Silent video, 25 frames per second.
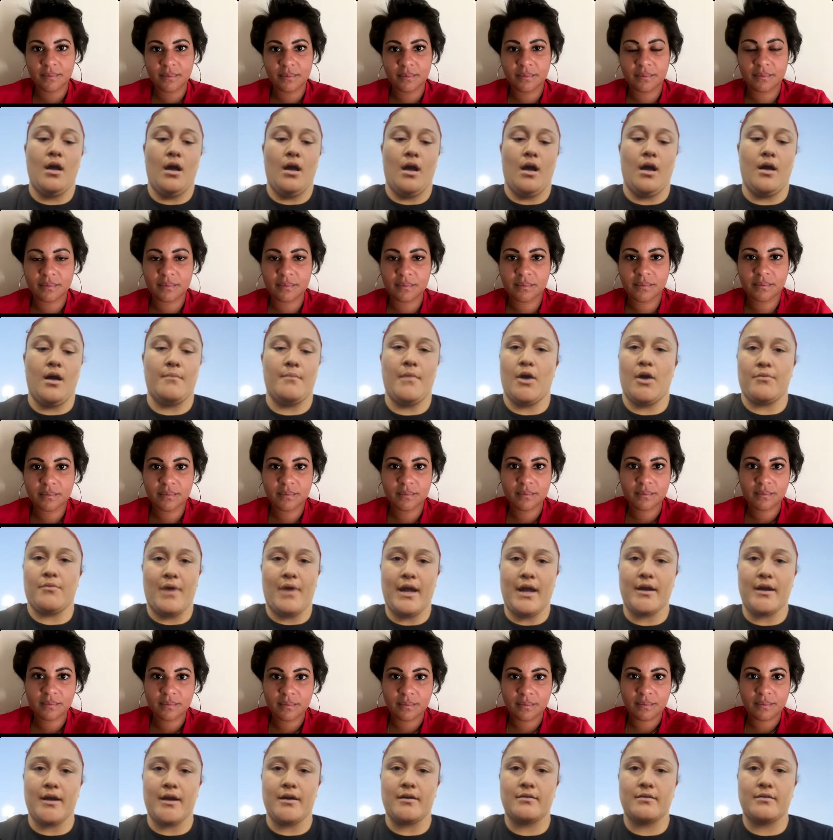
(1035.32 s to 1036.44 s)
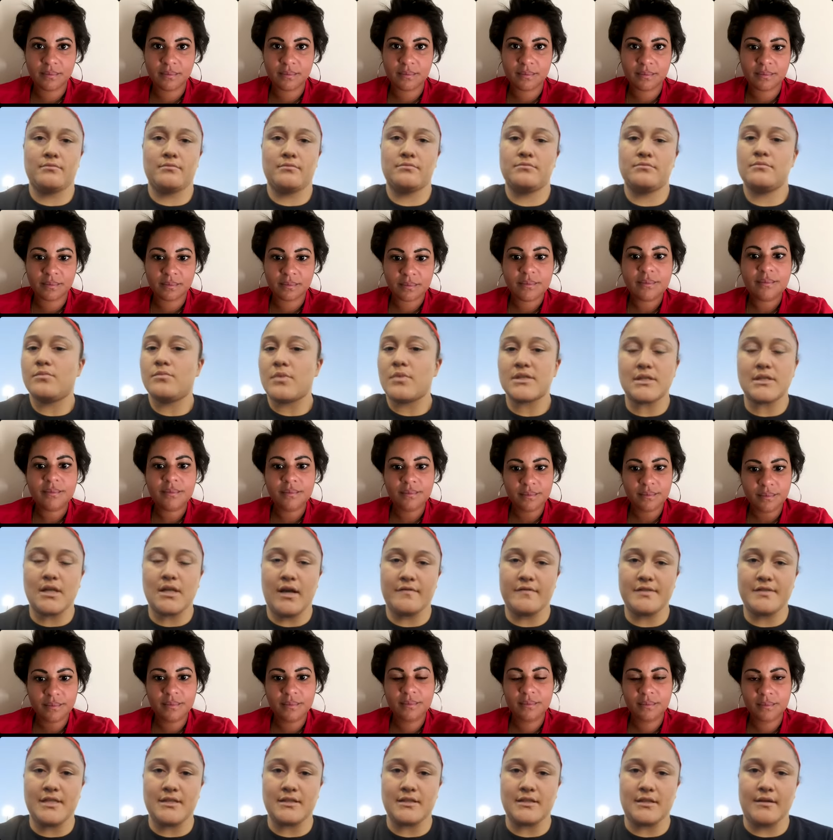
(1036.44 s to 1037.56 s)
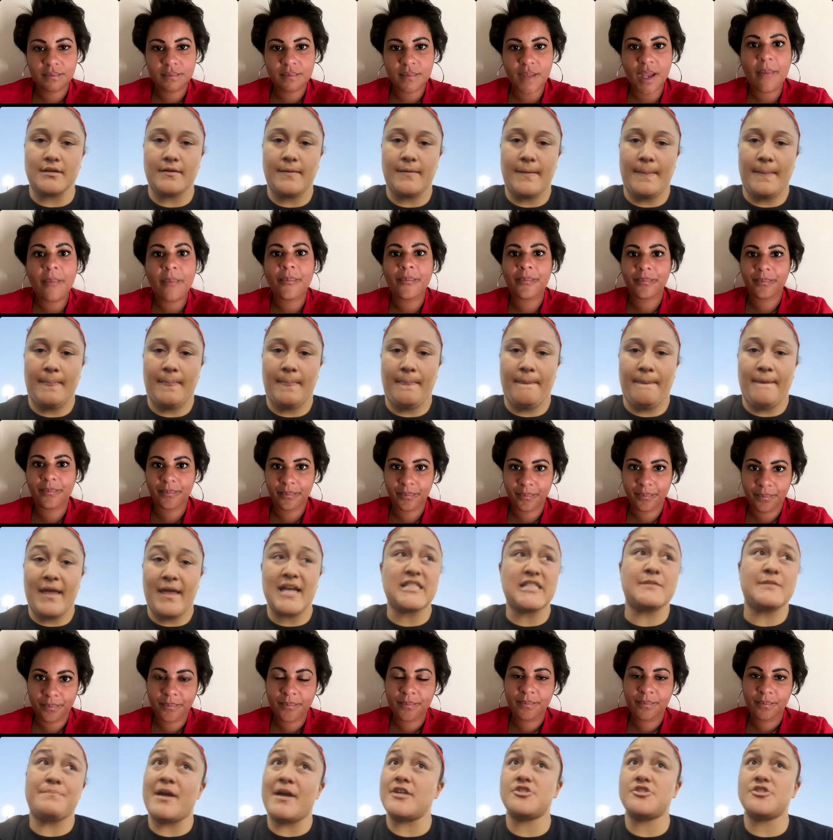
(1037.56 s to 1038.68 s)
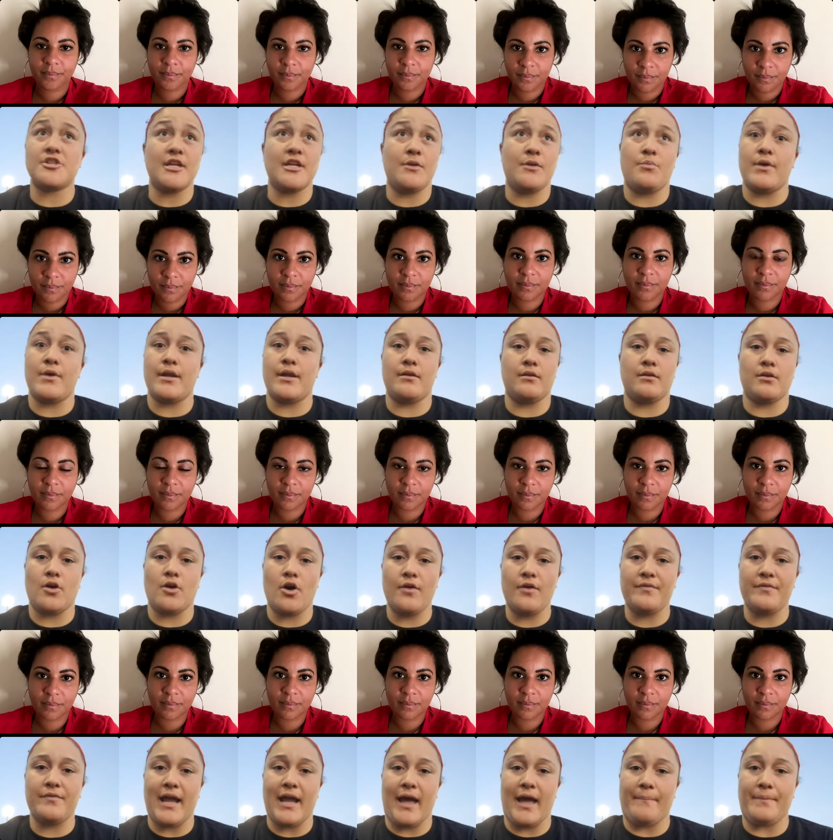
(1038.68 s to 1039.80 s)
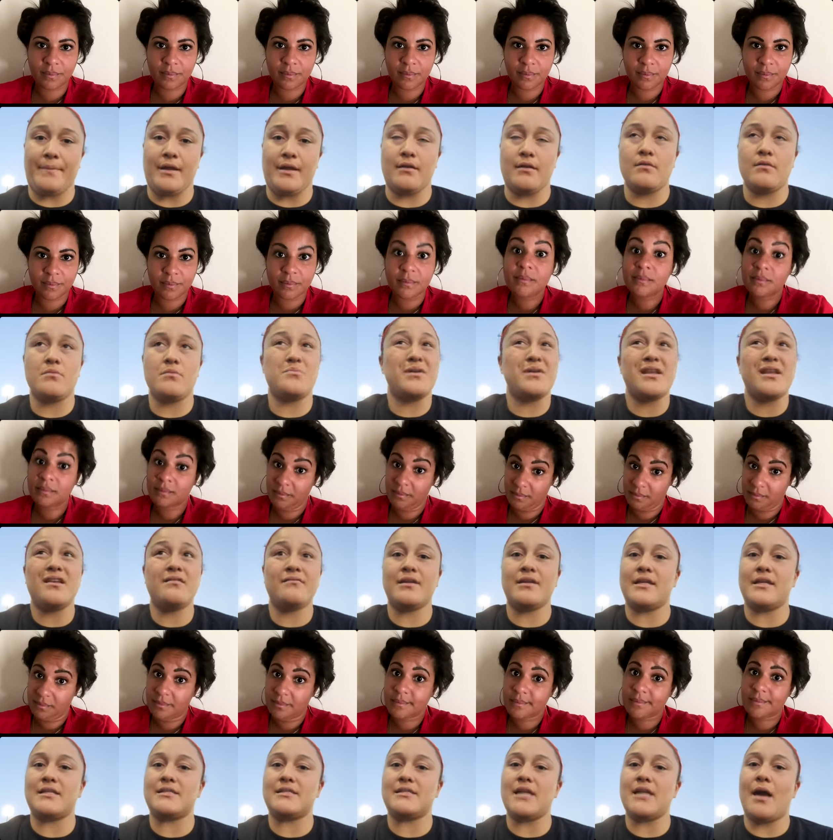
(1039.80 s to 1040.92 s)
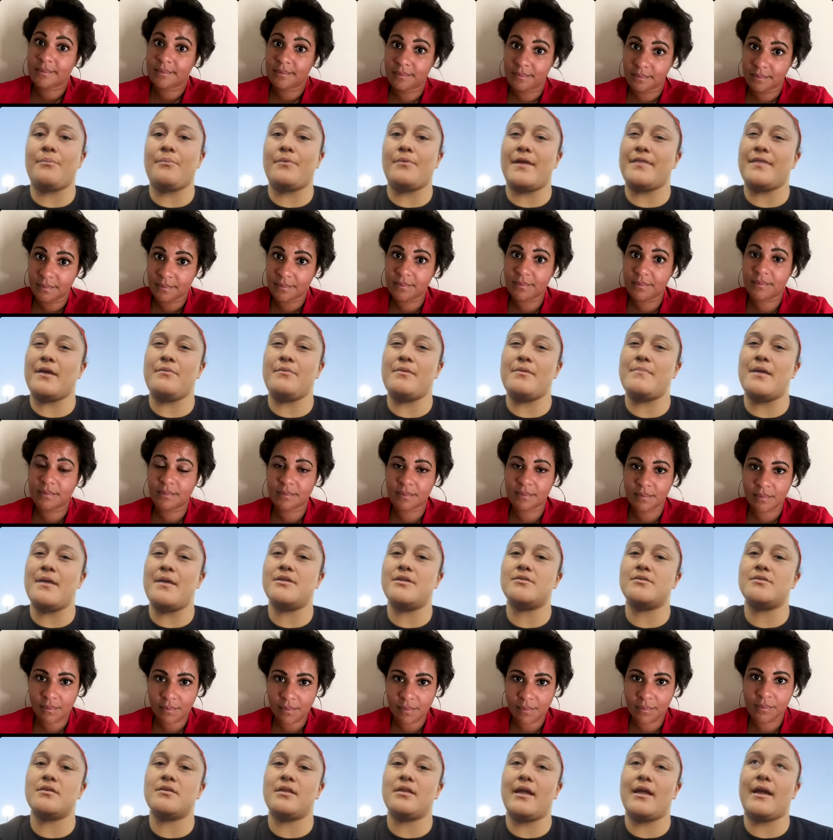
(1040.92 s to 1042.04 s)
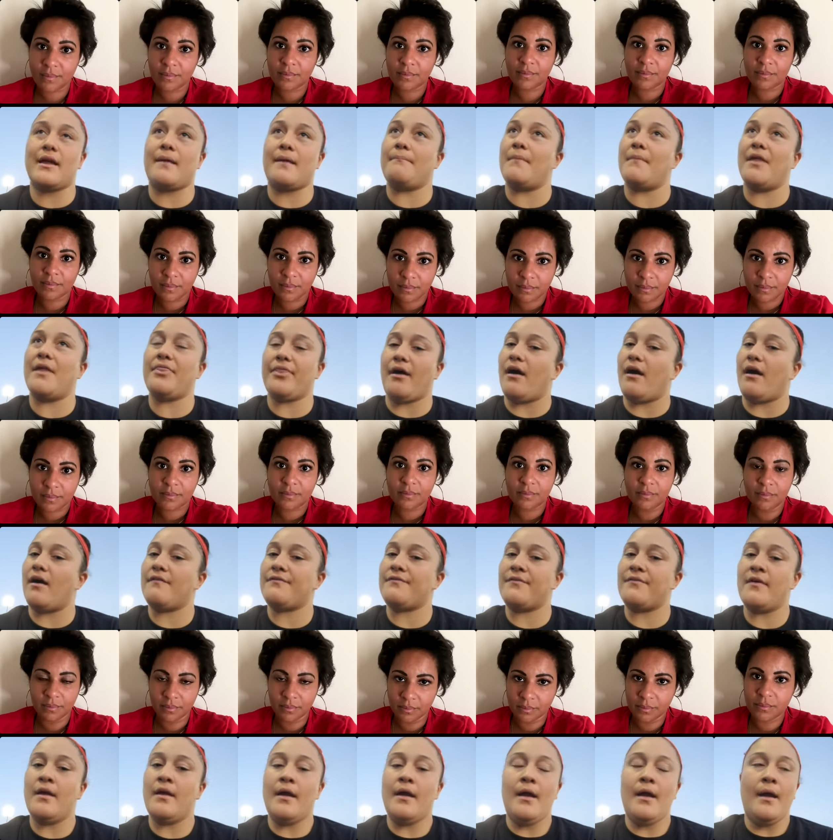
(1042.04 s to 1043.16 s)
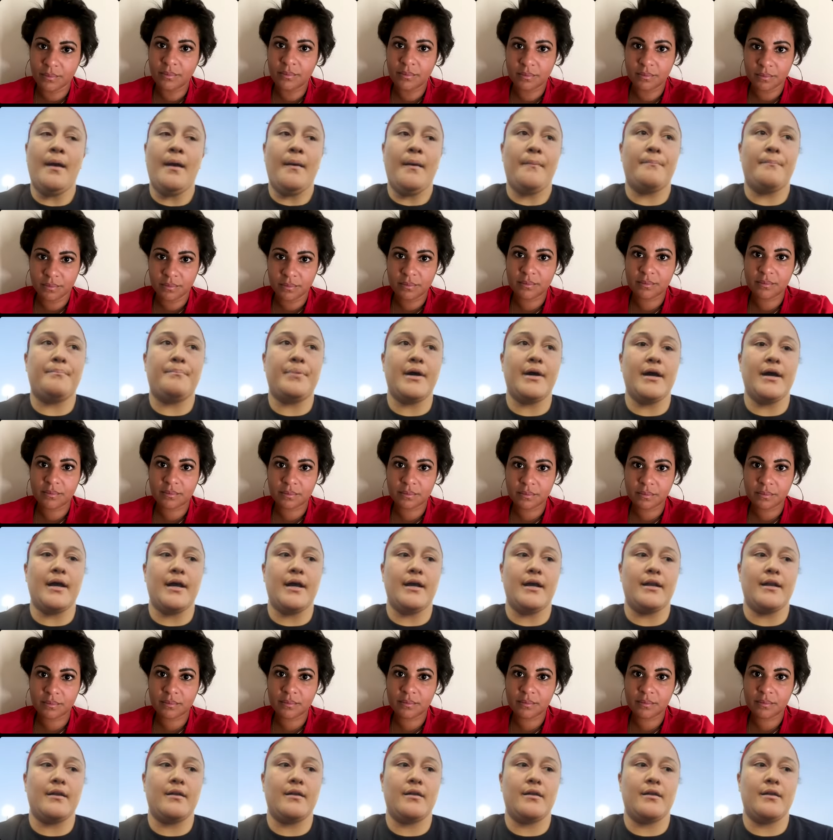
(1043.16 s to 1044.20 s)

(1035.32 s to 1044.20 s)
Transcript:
Speaker 1: um, a record, what's an off season? Yep. Especially when COVID happened, we didn't really stop. I think we maybe took like a month off, mm-hmm. but